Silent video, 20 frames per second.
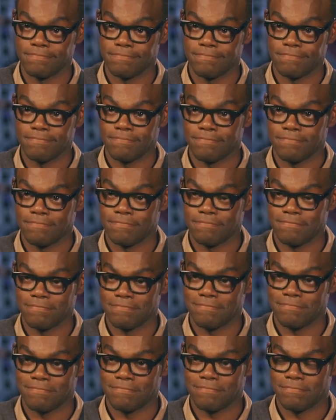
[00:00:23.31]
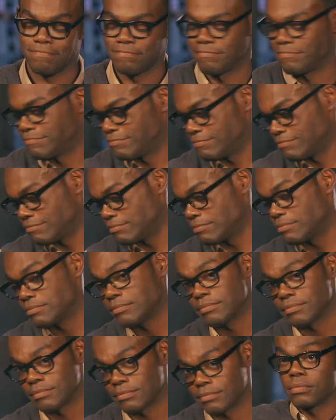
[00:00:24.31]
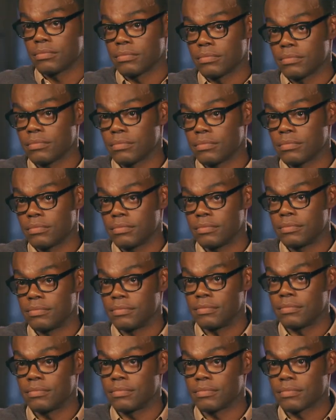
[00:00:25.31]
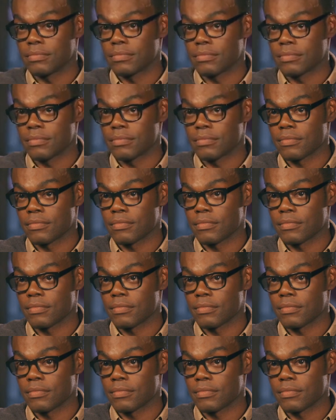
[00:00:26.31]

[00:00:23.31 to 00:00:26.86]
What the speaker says: Nobody speaks.